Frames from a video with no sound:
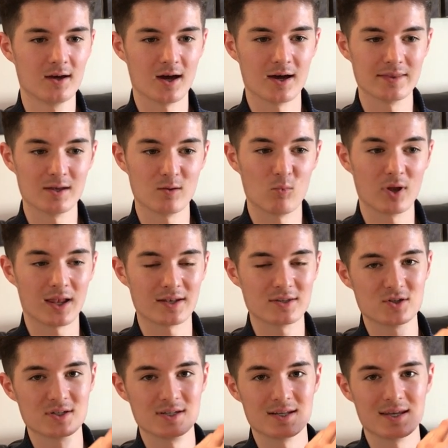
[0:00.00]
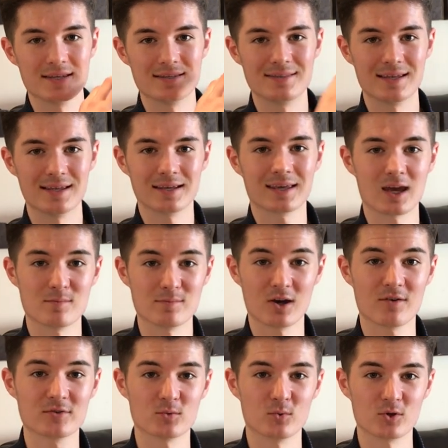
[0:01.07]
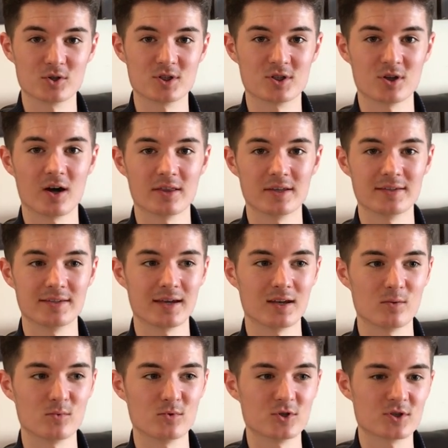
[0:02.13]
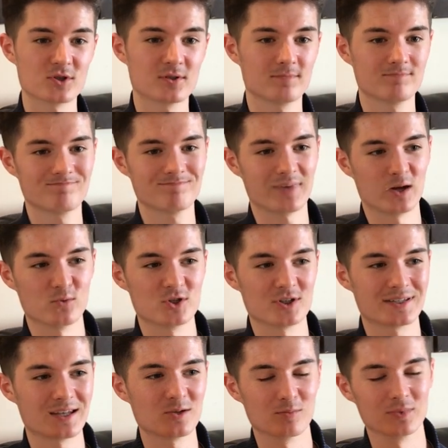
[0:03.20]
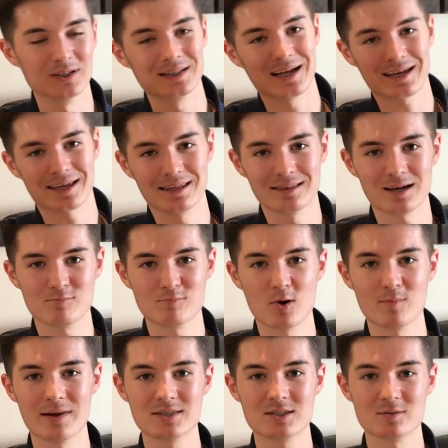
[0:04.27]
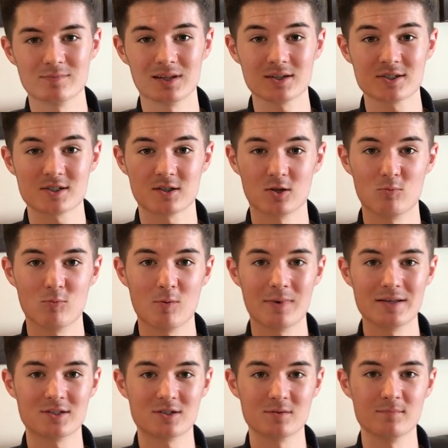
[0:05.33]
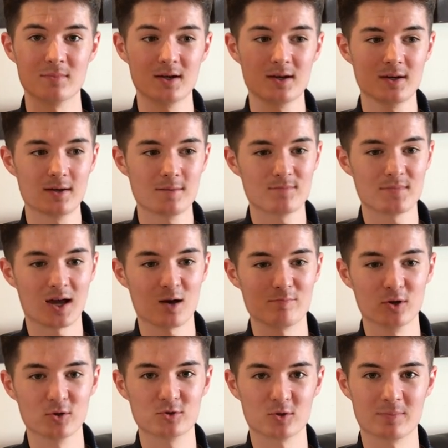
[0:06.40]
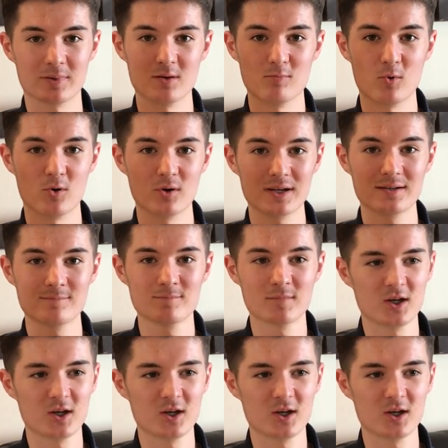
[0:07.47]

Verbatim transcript: And then what that does, it, it didn't get me off to a good start in the day, and it would just, it would just end up lagging that momentum, that slow momentum that I built up in the morning,